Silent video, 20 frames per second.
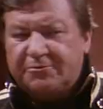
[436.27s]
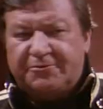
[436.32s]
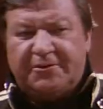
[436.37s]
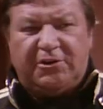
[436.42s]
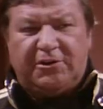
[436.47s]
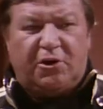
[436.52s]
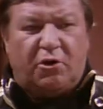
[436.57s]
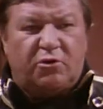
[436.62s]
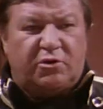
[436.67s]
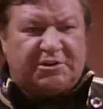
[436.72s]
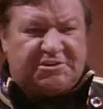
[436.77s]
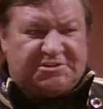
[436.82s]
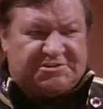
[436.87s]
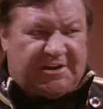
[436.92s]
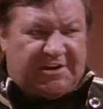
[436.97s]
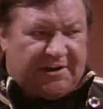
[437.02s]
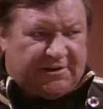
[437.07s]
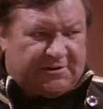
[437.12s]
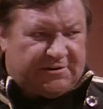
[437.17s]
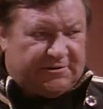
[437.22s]
Video
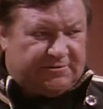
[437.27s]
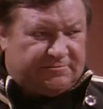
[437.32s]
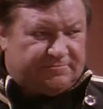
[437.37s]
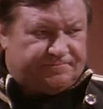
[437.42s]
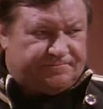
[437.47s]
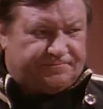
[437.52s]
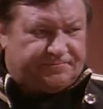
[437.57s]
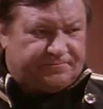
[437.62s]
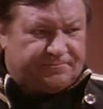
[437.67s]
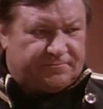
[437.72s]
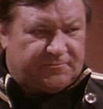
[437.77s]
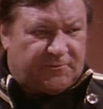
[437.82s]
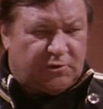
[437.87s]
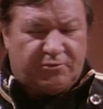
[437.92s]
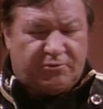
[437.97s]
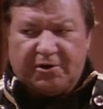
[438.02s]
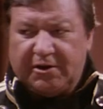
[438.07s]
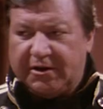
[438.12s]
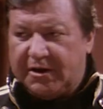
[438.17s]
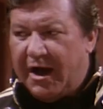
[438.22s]
cassette.
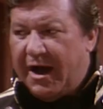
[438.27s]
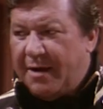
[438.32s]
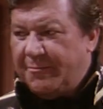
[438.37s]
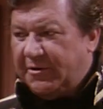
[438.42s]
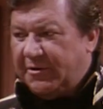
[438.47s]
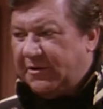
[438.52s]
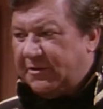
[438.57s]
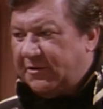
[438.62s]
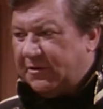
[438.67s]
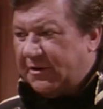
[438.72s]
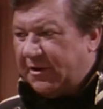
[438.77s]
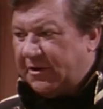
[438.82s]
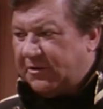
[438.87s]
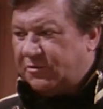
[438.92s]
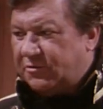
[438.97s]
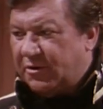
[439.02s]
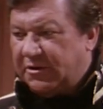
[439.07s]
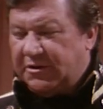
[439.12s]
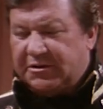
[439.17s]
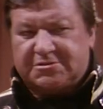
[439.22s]
It's very common in the
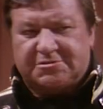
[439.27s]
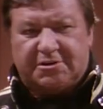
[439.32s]
late 20th